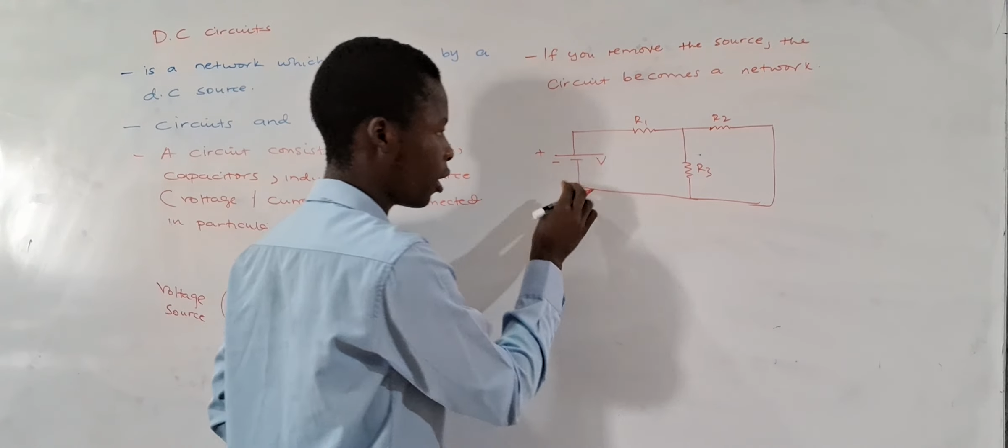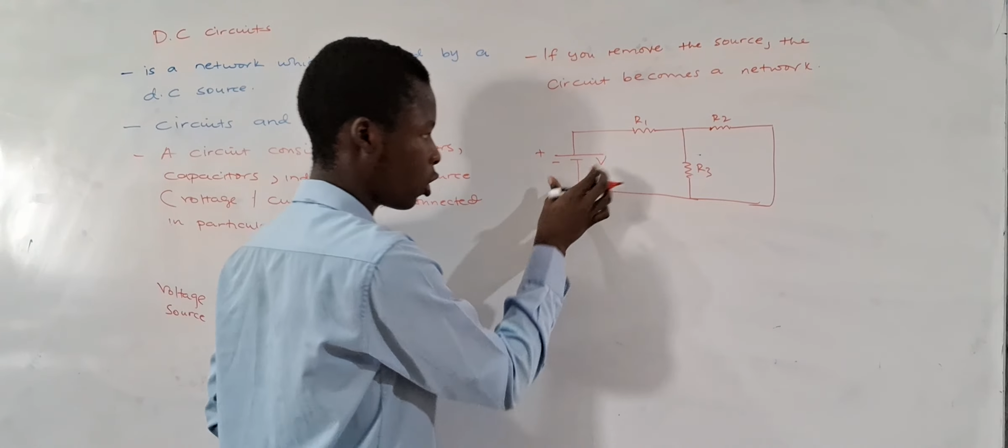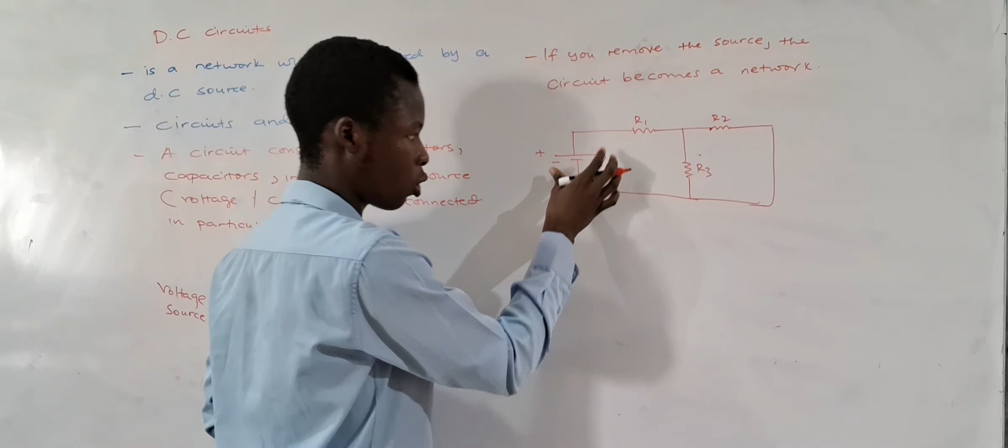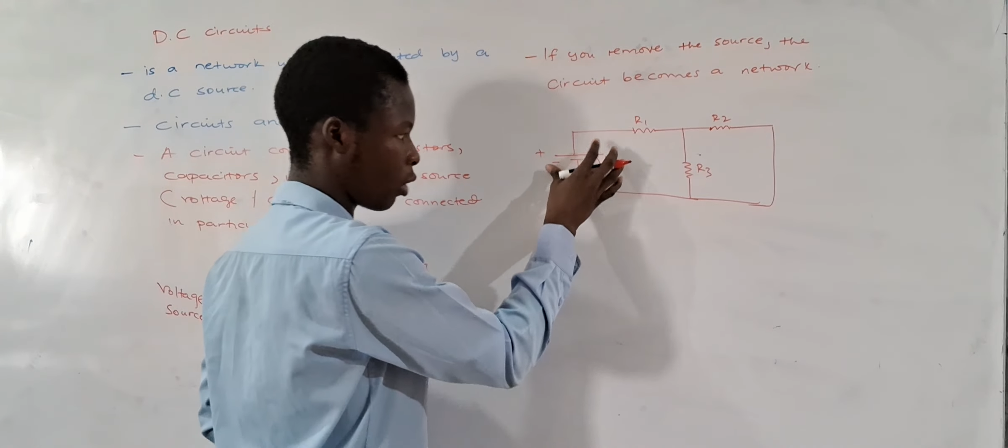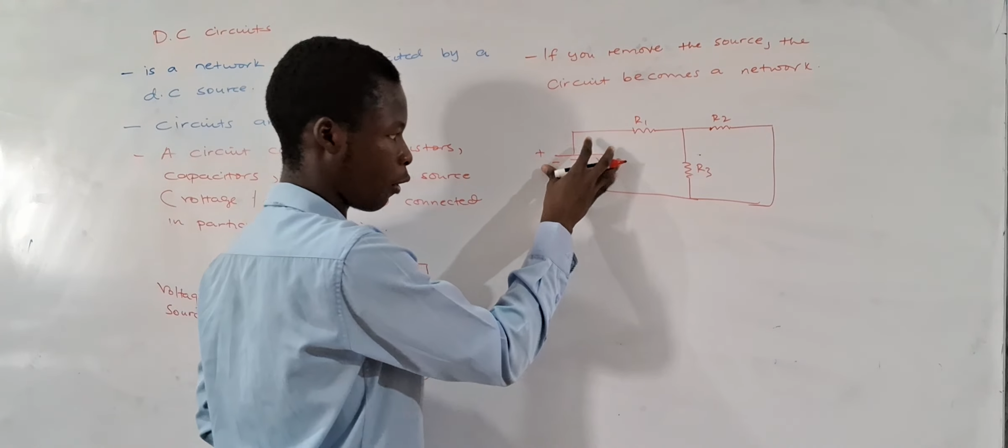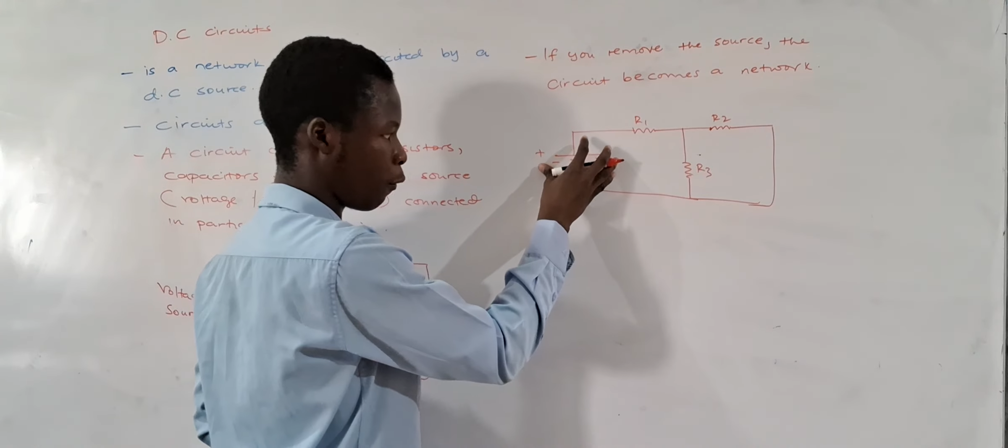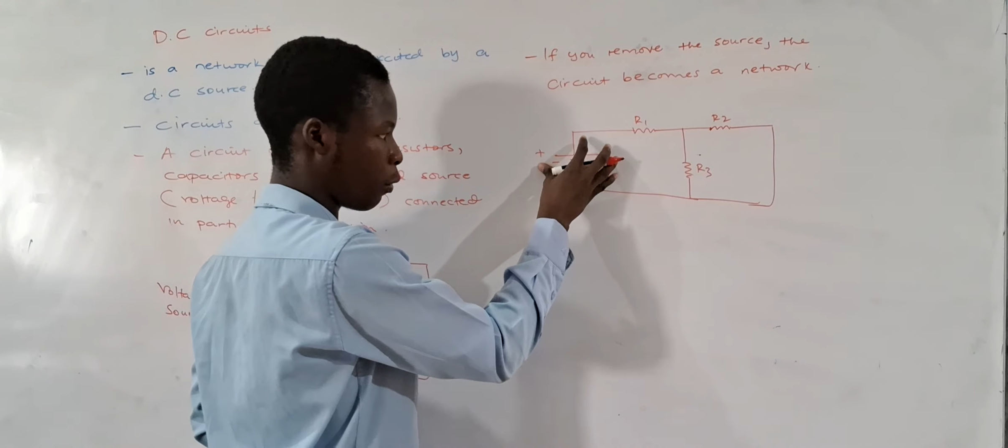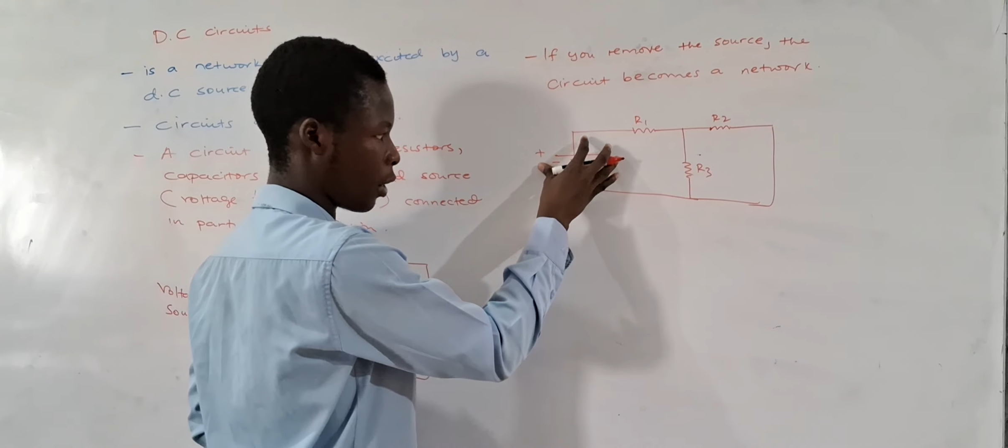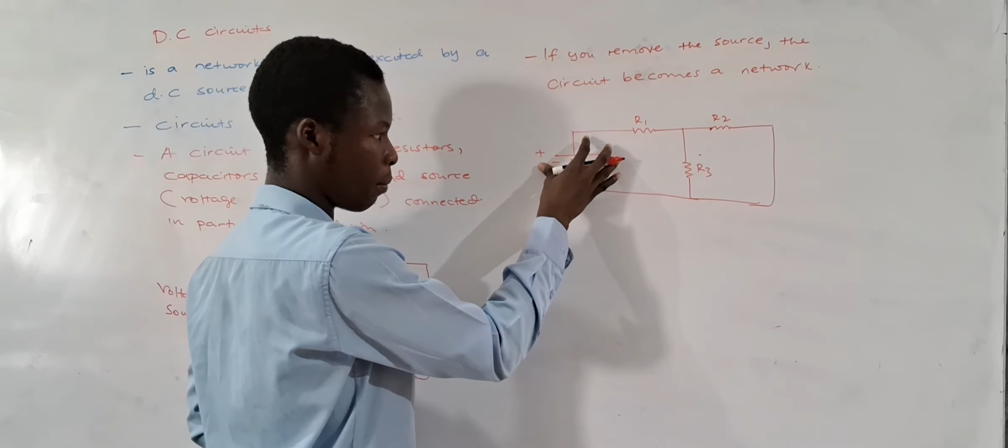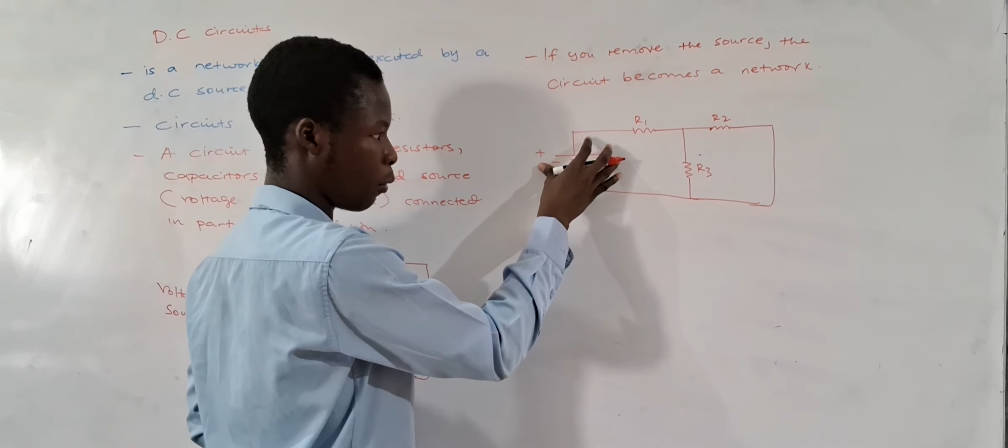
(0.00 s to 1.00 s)
So if
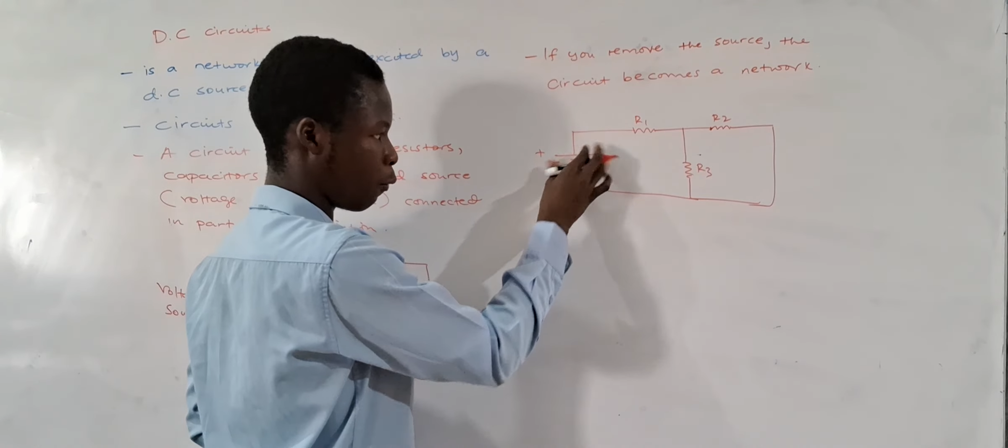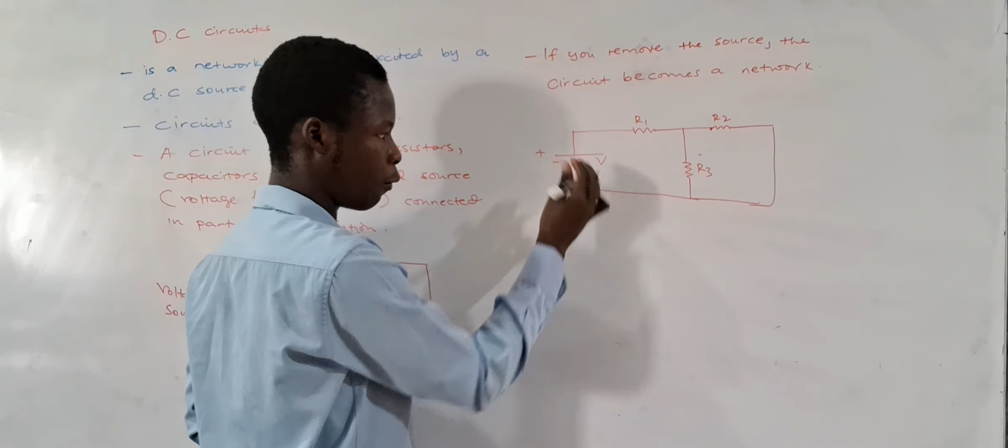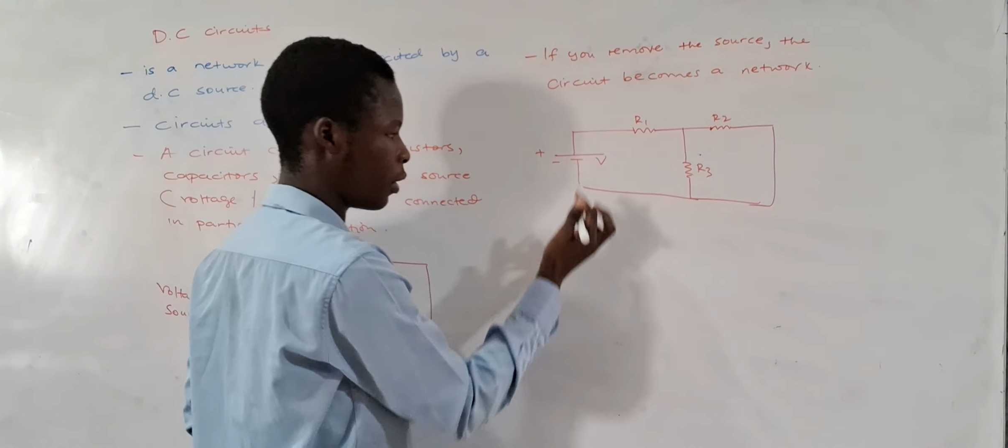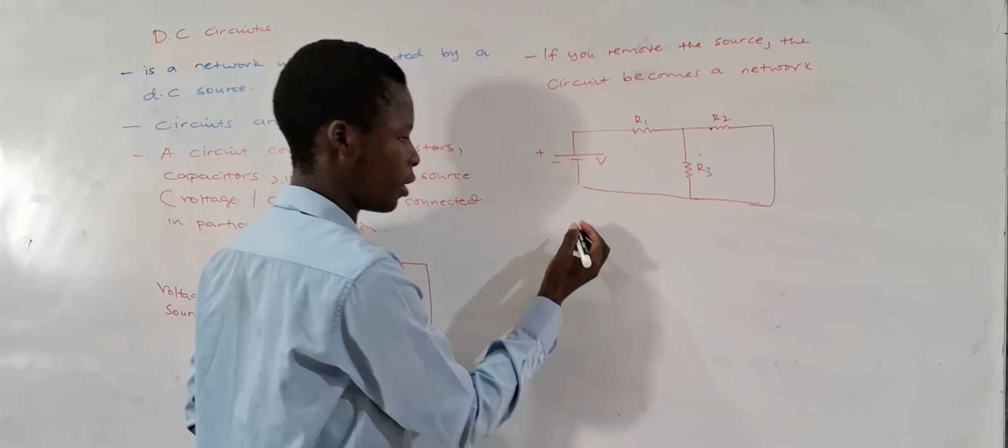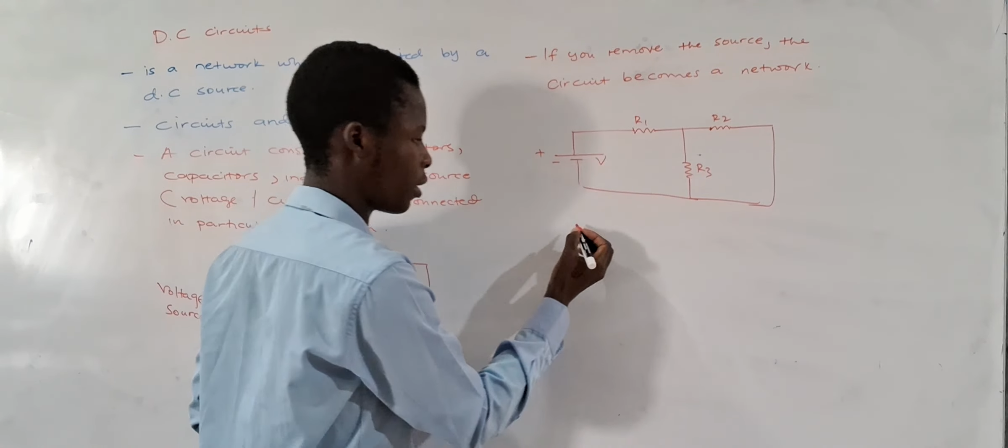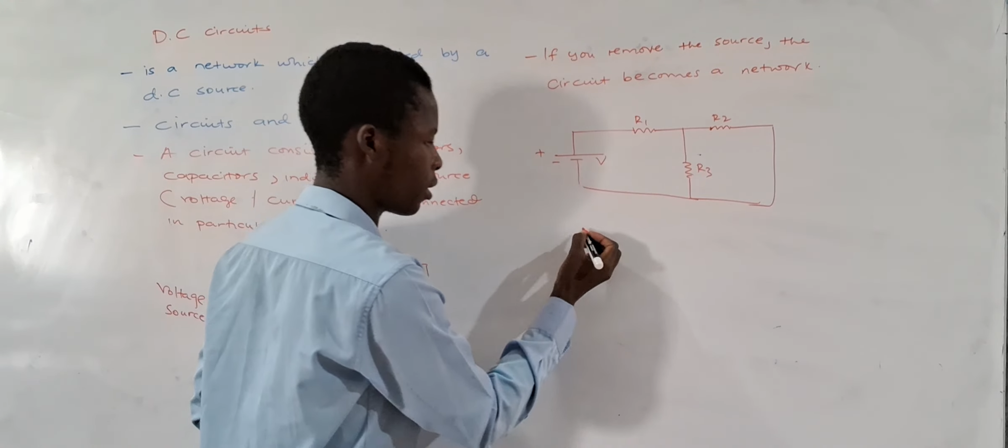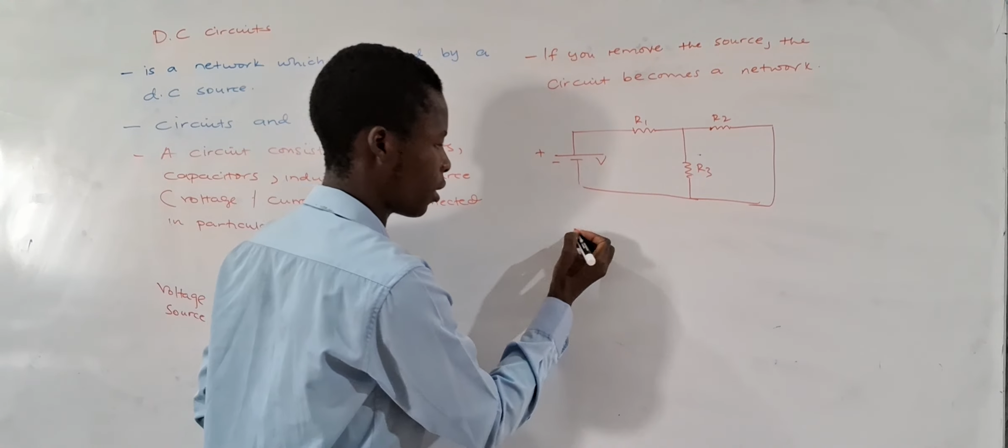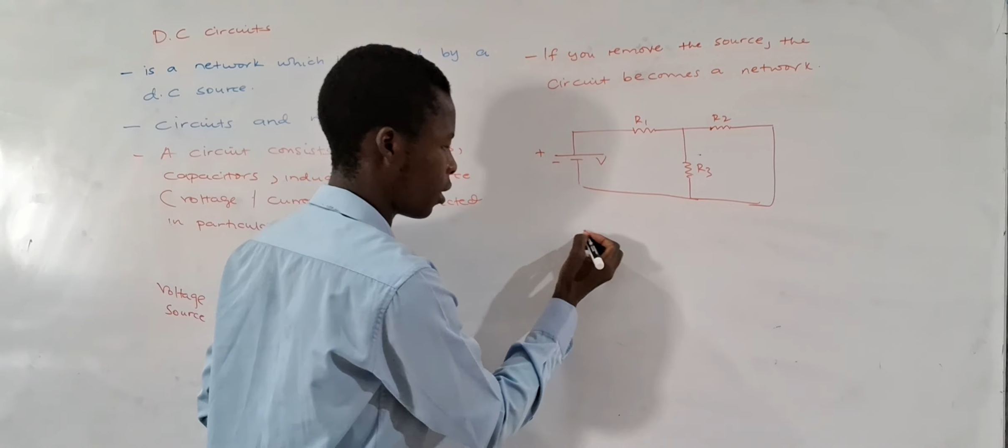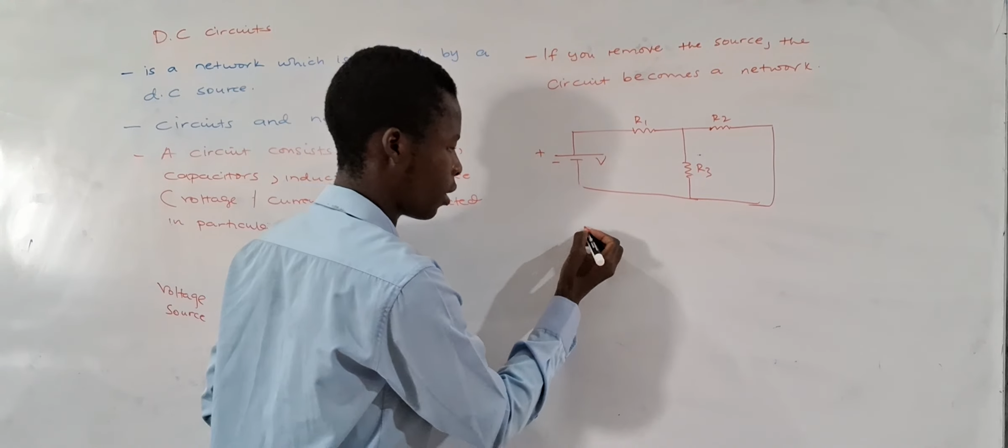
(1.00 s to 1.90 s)
you remove this,